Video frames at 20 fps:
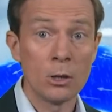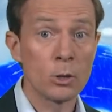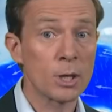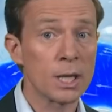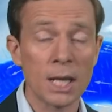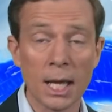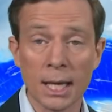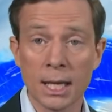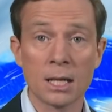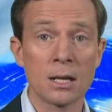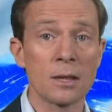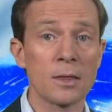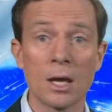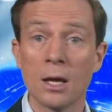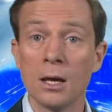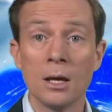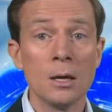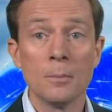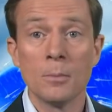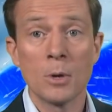looking like
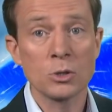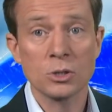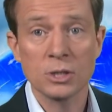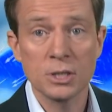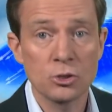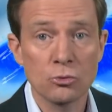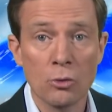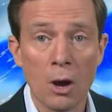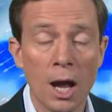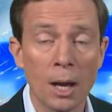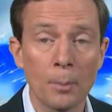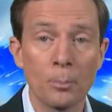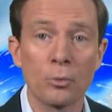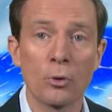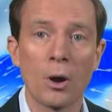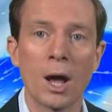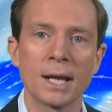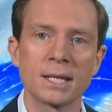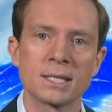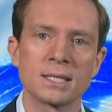another mostly dry,
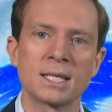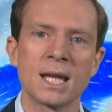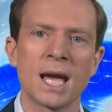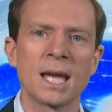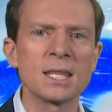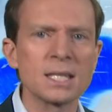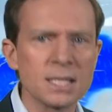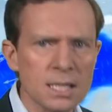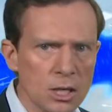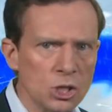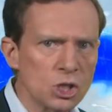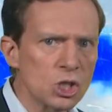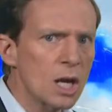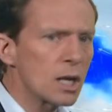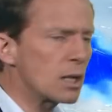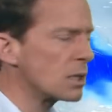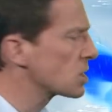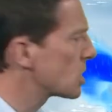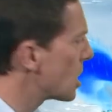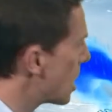bright day. The
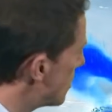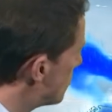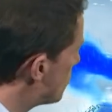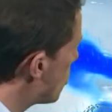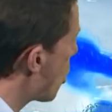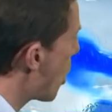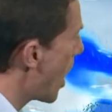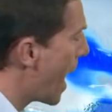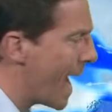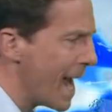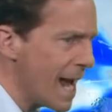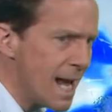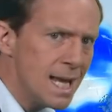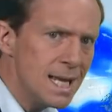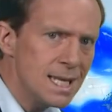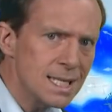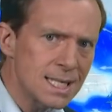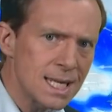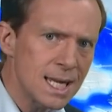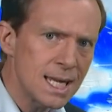sunshine will turn more
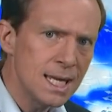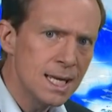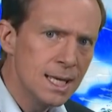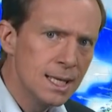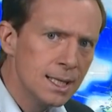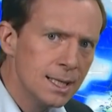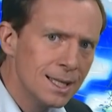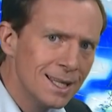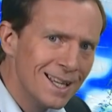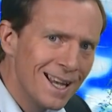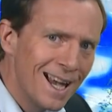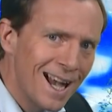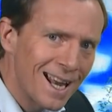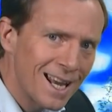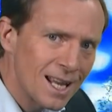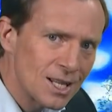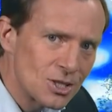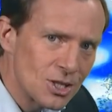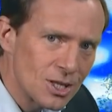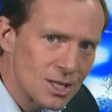hazy,
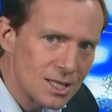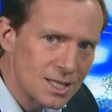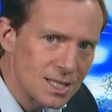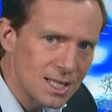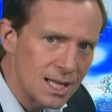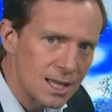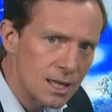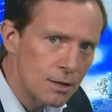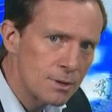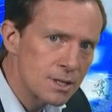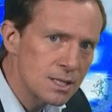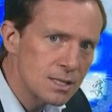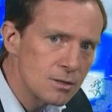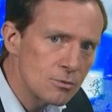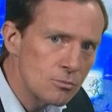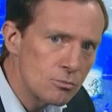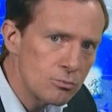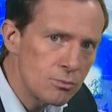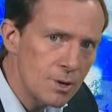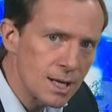and as you can see, there is
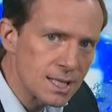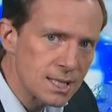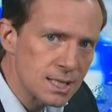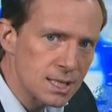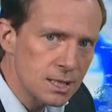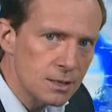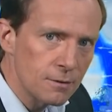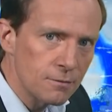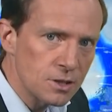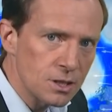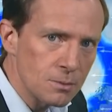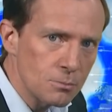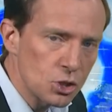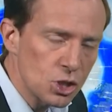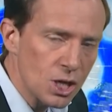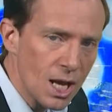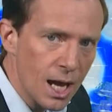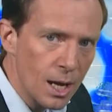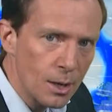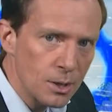the risk of some
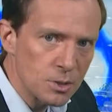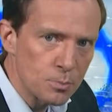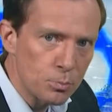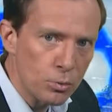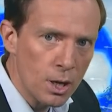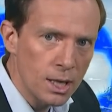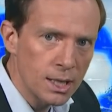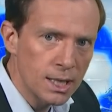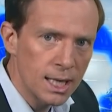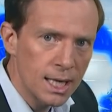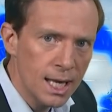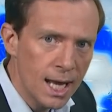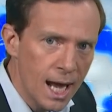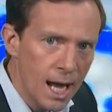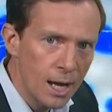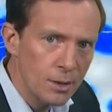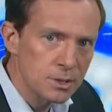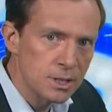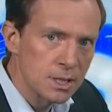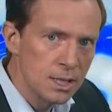showers breaking
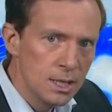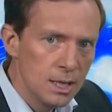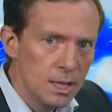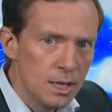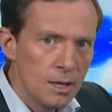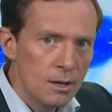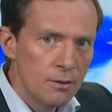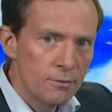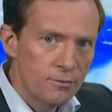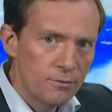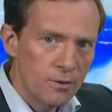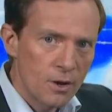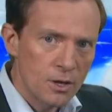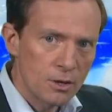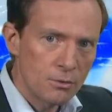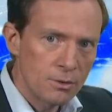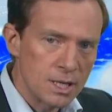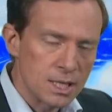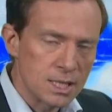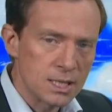out
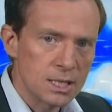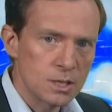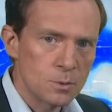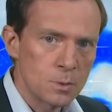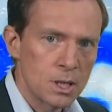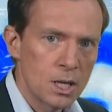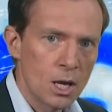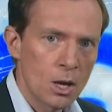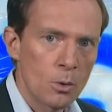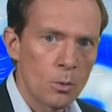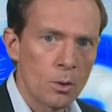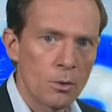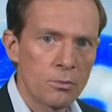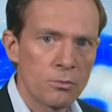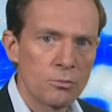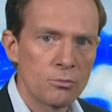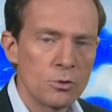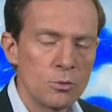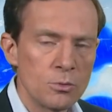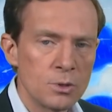further east as we go
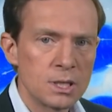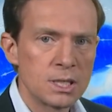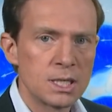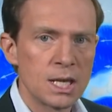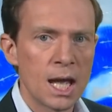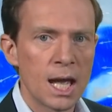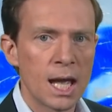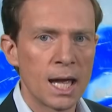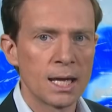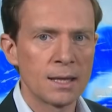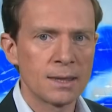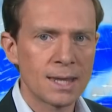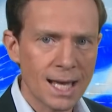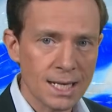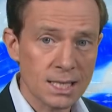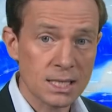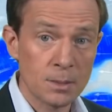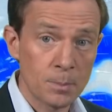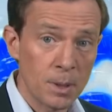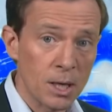through the day. And
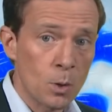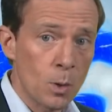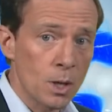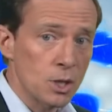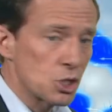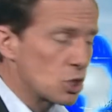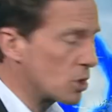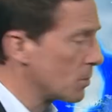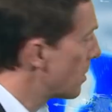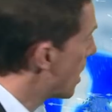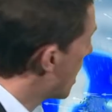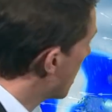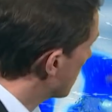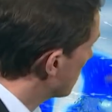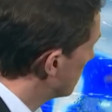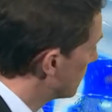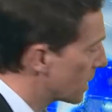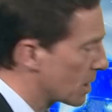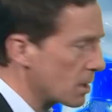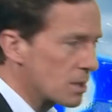that's the big question mark,
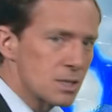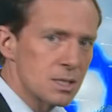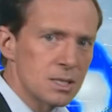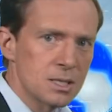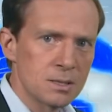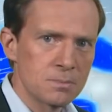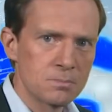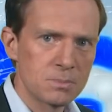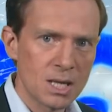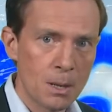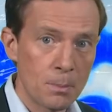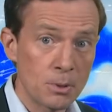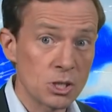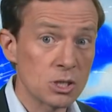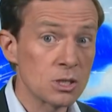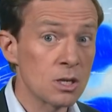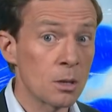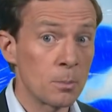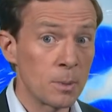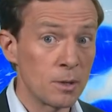because
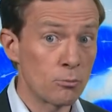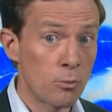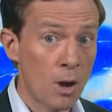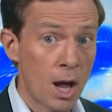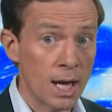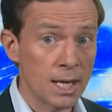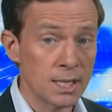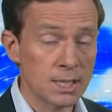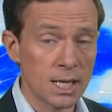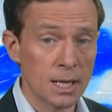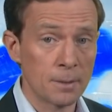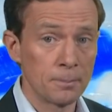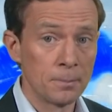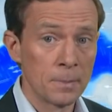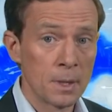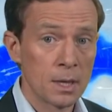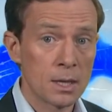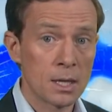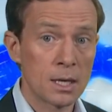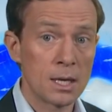temperatures are going to be rising.
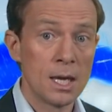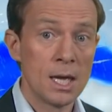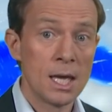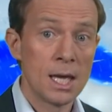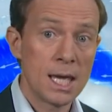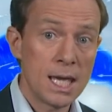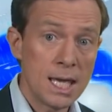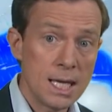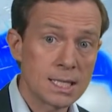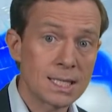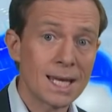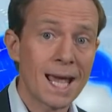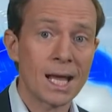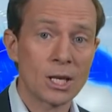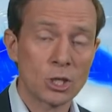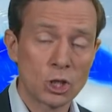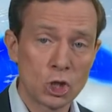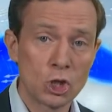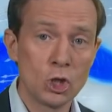The heat and